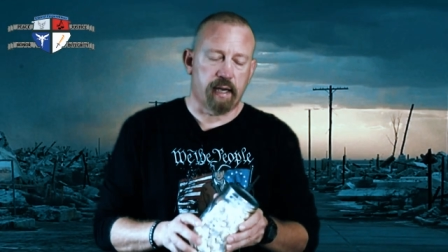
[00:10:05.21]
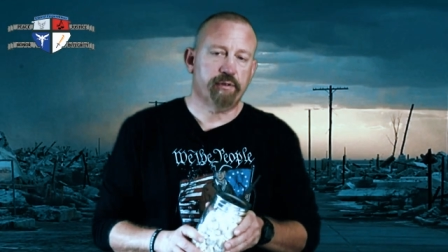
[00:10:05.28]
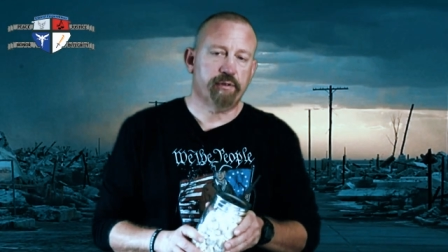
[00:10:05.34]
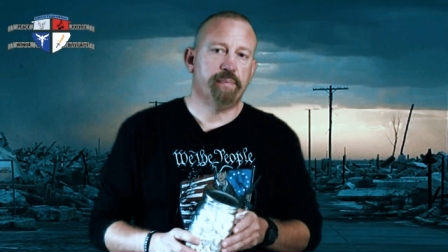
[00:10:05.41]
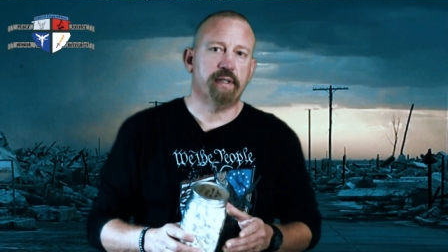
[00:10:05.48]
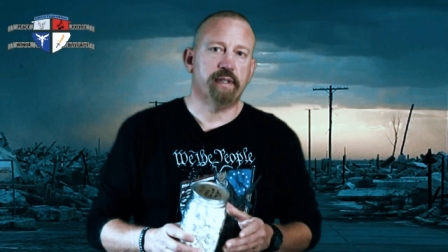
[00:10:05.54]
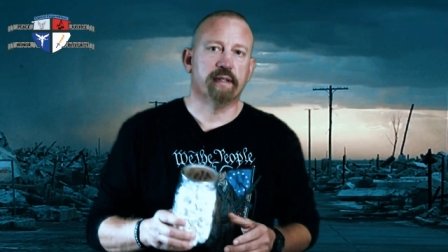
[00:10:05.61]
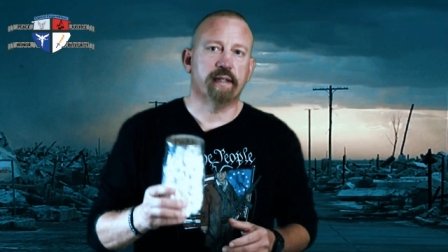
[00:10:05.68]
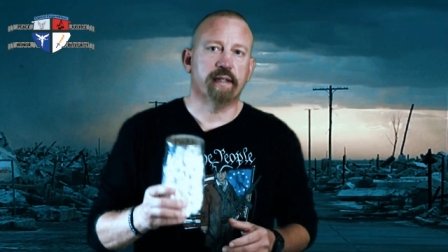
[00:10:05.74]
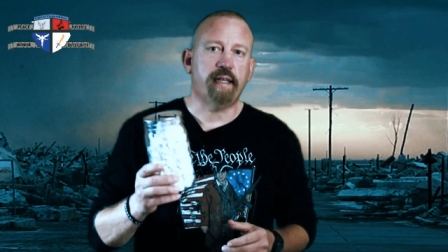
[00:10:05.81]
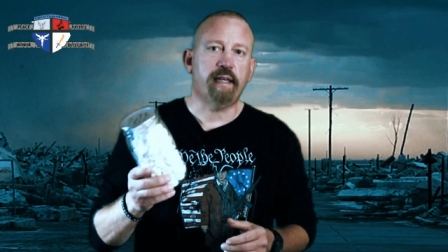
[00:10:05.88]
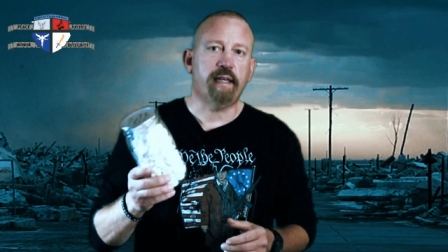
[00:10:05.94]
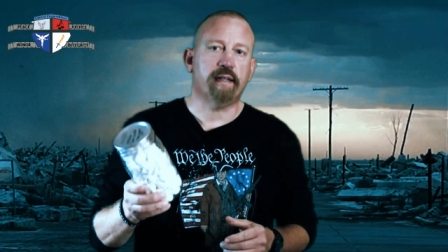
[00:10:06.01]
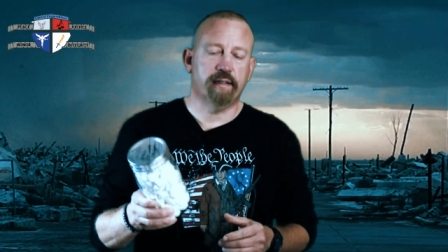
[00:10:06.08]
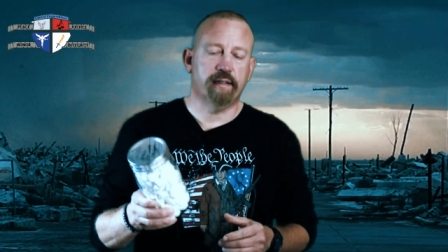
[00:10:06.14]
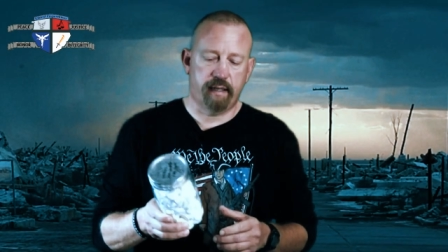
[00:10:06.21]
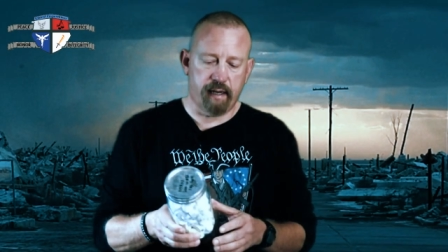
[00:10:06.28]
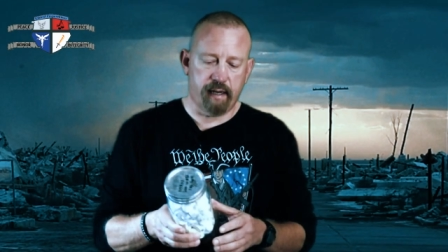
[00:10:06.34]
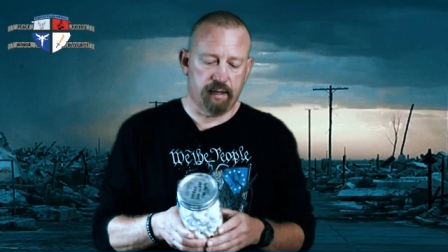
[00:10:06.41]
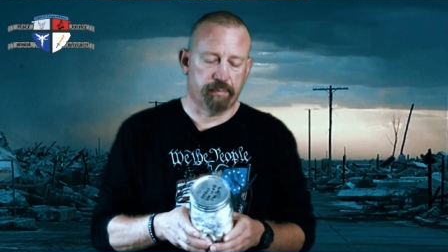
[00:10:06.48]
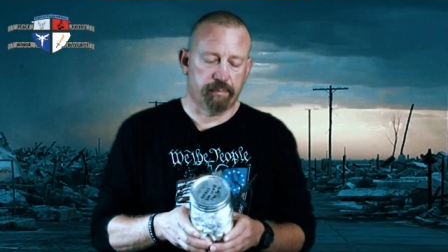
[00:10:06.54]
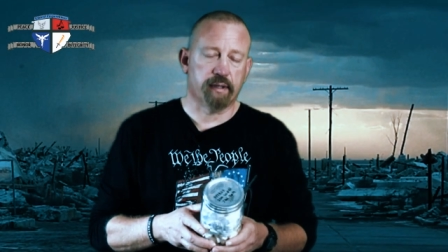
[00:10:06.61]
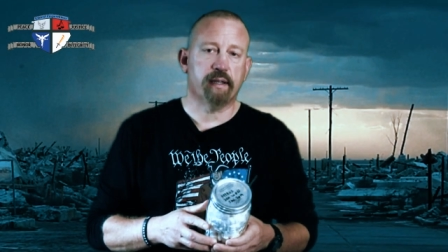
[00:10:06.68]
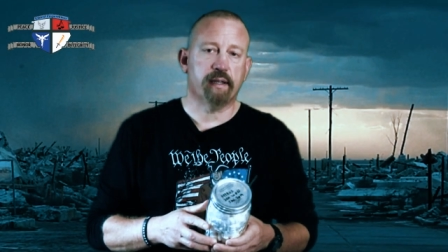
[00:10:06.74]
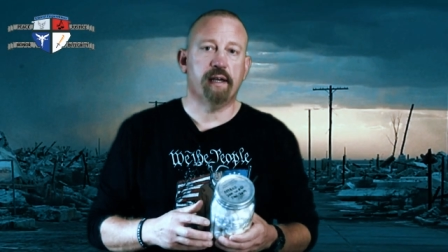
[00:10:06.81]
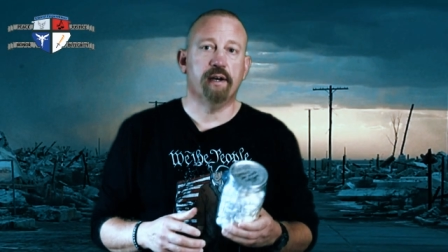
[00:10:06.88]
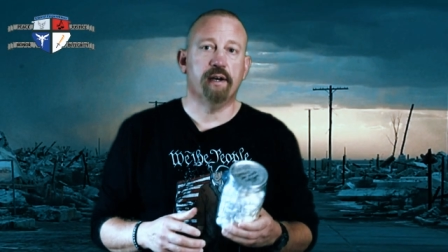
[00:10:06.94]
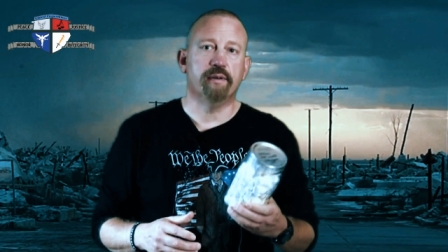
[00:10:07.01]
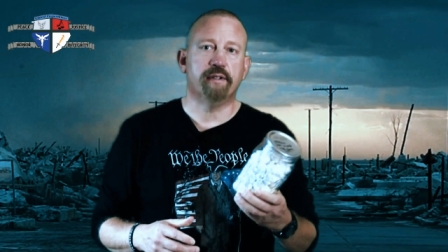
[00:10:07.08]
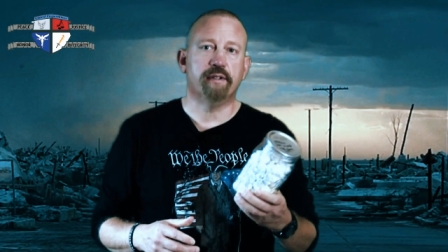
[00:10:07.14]
I will put a link down
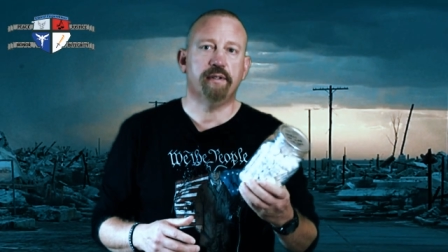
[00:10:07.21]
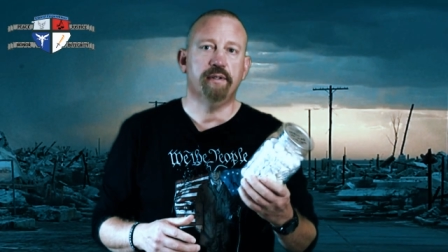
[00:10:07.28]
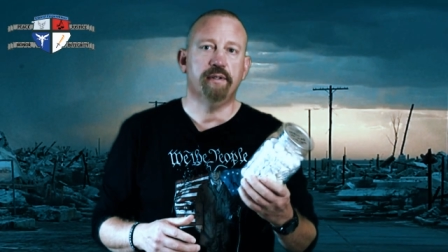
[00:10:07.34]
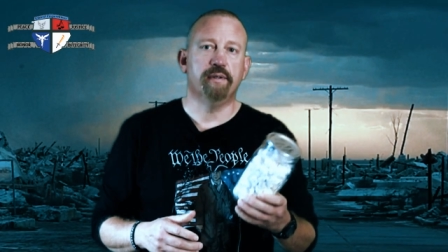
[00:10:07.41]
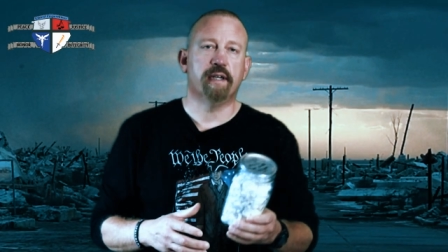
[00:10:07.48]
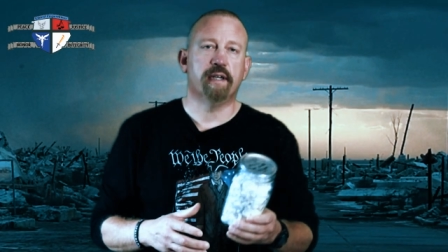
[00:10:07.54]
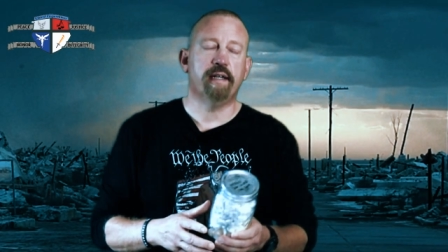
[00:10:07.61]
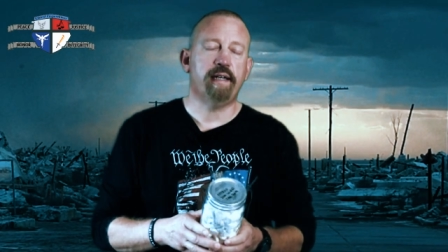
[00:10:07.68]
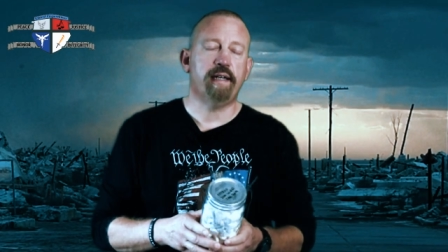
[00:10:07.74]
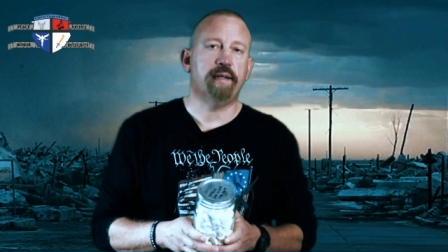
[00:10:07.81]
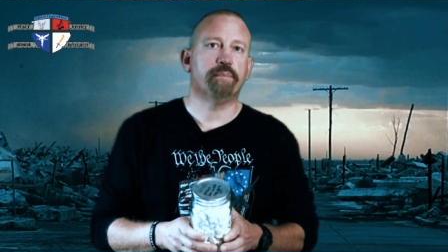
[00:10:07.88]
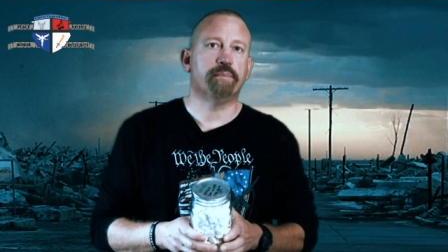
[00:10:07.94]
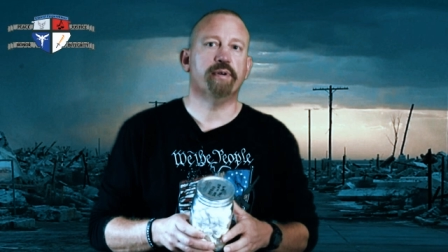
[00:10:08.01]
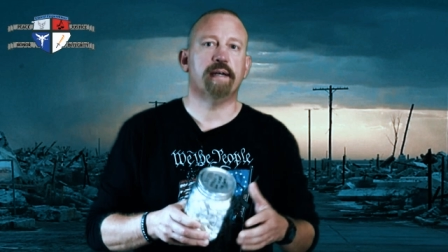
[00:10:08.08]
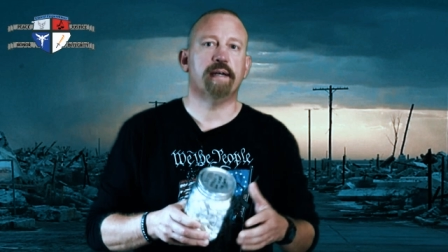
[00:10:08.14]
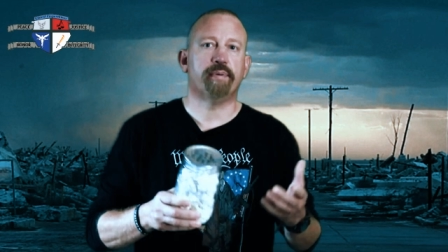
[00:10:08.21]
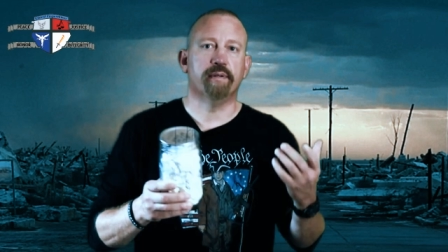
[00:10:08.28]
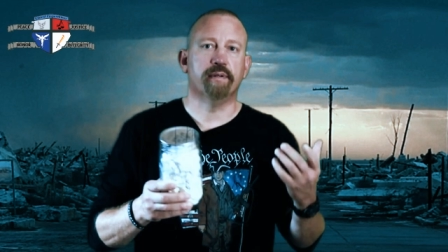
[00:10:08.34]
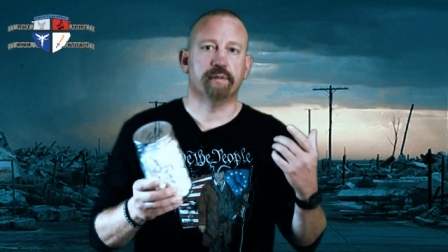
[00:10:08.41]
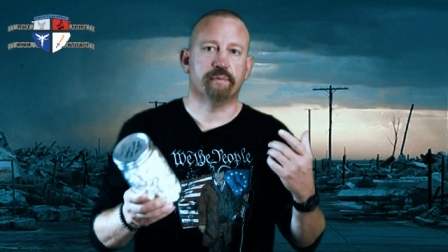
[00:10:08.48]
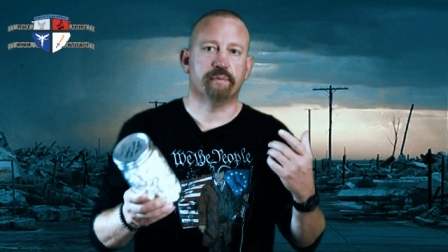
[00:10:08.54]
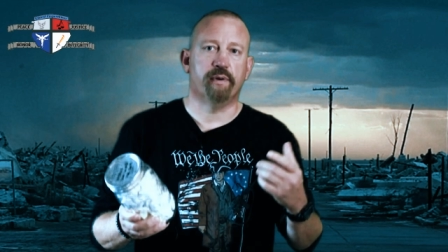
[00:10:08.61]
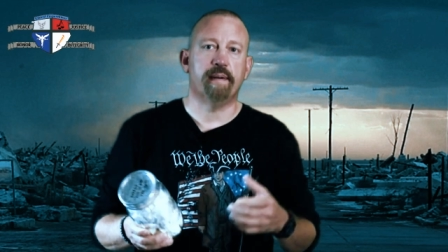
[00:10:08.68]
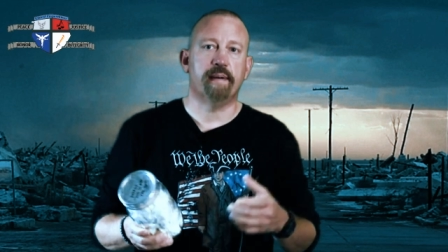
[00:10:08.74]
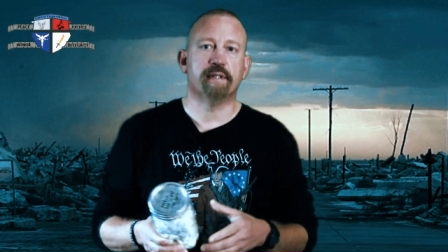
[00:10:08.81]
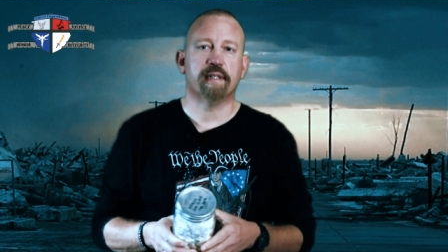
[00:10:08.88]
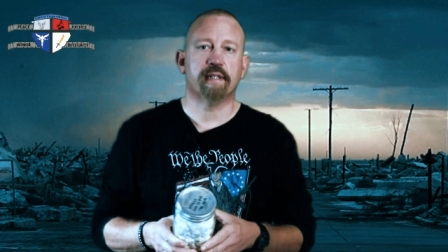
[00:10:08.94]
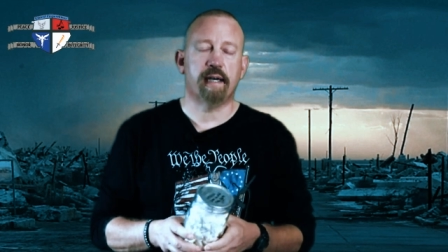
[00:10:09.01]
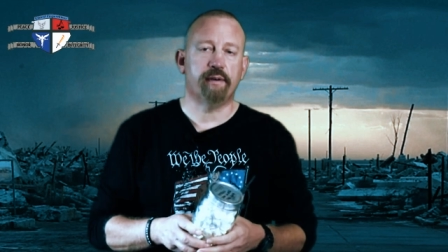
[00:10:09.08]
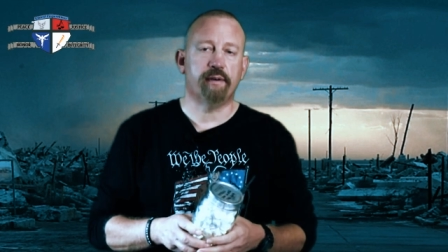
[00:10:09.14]
below to Canadian Prepper's
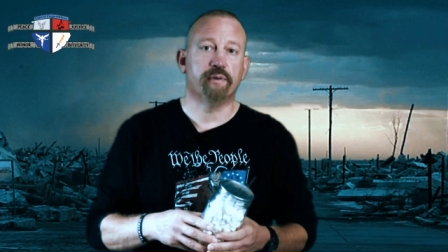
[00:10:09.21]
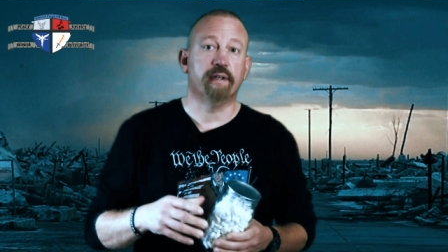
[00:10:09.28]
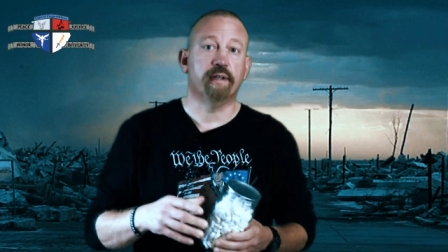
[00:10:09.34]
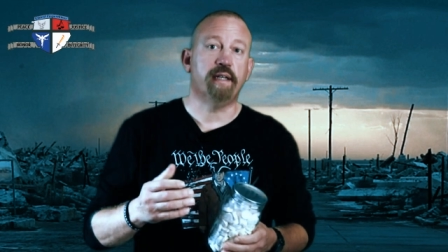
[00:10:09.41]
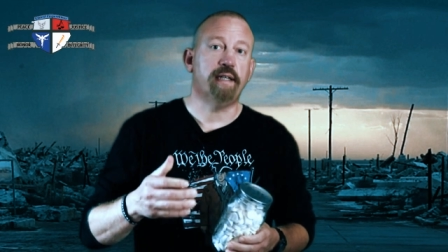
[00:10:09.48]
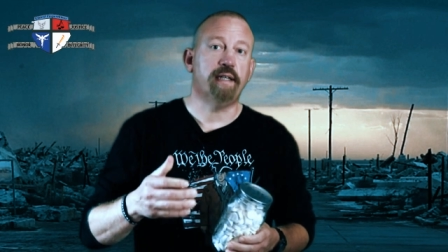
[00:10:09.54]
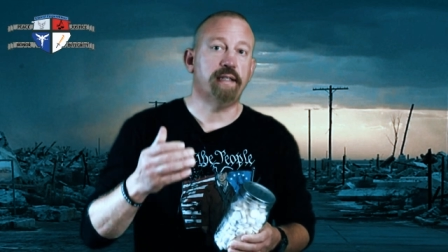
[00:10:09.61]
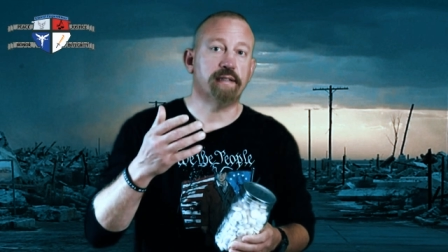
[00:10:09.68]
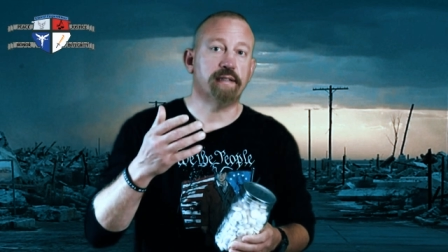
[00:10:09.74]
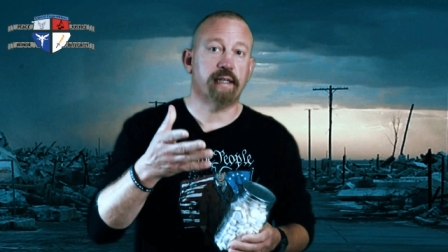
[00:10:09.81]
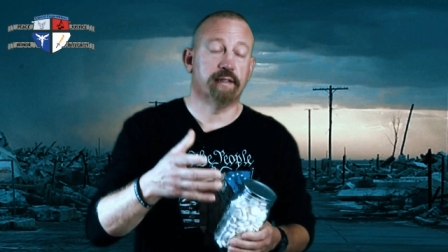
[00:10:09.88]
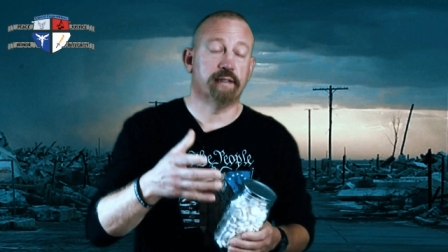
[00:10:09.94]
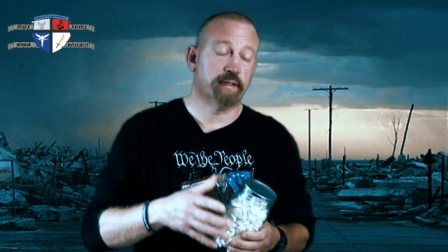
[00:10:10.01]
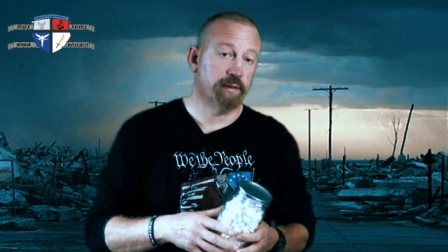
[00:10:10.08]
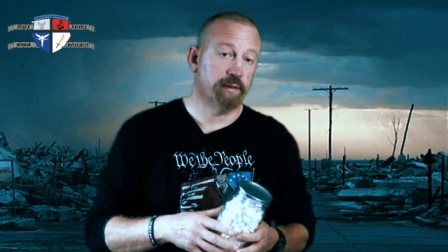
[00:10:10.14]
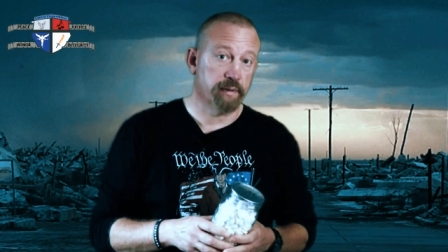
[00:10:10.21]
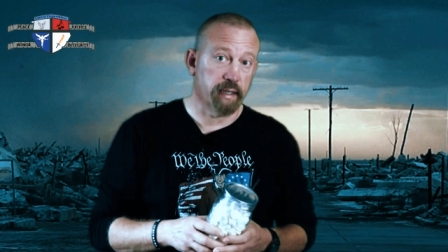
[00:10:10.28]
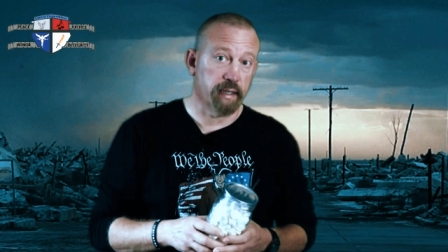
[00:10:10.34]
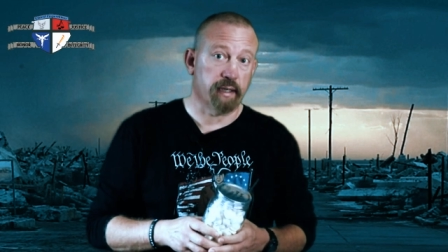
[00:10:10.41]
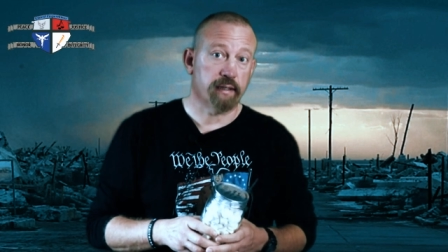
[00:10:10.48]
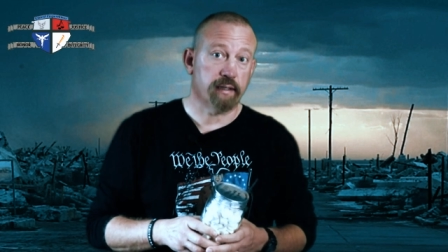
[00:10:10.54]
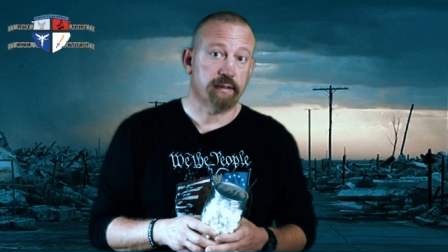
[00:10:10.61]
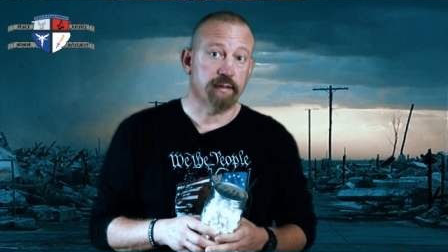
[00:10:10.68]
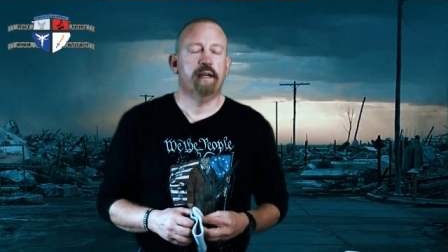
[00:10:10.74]
website where he sells them there.